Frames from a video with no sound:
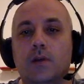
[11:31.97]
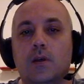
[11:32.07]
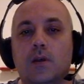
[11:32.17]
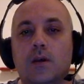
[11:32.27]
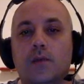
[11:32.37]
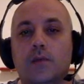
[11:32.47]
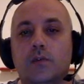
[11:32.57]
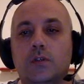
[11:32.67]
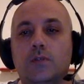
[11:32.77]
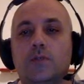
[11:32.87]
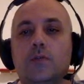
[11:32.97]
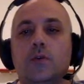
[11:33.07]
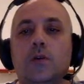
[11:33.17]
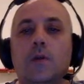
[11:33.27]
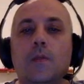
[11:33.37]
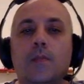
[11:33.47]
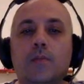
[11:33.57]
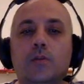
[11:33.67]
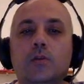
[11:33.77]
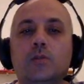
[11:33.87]
After c4,
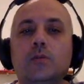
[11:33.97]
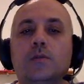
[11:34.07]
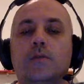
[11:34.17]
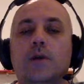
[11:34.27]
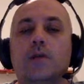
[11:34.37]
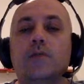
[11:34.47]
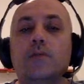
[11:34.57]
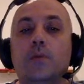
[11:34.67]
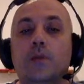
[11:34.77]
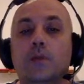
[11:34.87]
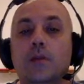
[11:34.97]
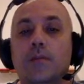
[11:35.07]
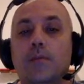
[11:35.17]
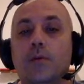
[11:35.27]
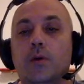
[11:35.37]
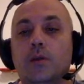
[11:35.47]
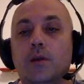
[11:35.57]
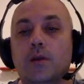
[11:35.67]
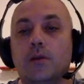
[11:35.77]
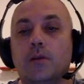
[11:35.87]
bishop c5 with a tempo
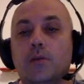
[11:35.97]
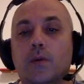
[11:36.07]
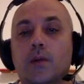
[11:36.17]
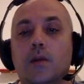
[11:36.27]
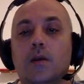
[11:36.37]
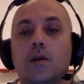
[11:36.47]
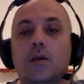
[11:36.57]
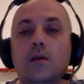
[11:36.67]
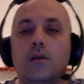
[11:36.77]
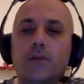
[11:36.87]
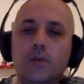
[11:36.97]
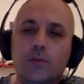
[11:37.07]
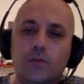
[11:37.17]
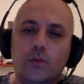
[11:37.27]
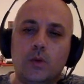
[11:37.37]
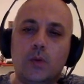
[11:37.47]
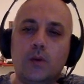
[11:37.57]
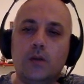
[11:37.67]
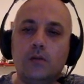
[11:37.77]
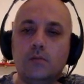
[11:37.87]
attacking the queen. Queen moved to
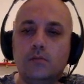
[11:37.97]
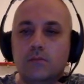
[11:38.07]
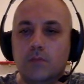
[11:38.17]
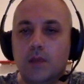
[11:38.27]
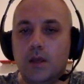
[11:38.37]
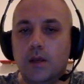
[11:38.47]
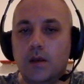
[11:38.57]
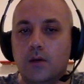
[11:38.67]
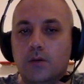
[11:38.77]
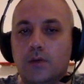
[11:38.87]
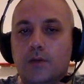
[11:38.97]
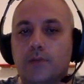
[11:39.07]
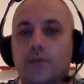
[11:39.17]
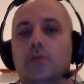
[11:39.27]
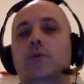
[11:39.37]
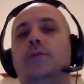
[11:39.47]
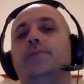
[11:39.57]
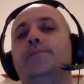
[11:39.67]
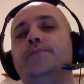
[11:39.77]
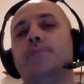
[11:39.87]
a1, and now d4.
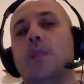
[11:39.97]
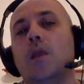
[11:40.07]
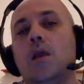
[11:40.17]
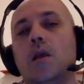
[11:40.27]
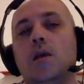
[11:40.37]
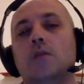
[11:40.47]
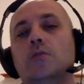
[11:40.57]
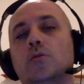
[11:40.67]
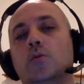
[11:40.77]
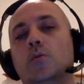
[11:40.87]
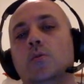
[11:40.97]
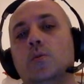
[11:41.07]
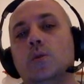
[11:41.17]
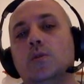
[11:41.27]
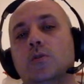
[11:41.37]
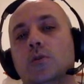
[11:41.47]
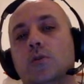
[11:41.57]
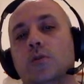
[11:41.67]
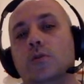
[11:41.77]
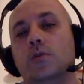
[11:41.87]
So what's going
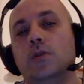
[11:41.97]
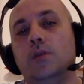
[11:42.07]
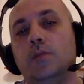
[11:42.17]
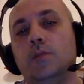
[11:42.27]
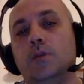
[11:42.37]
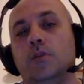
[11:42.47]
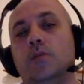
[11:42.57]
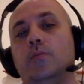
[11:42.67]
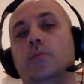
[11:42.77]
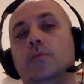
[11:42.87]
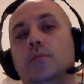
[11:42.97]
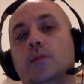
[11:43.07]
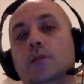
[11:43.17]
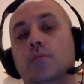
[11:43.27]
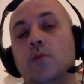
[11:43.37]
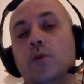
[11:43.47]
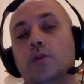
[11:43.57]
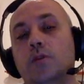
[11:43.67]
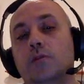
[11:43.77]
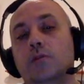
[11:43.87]
on? This bishop is a
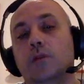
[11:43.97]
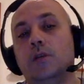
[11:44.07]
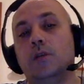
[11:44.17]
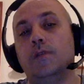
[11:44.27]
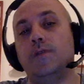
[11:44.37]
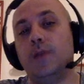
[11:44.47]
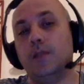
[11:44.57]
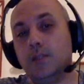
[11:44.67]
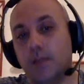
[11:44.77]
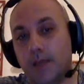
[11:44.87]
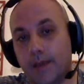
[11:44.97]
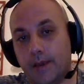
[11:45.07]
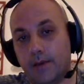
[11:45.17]
monster. It defends the king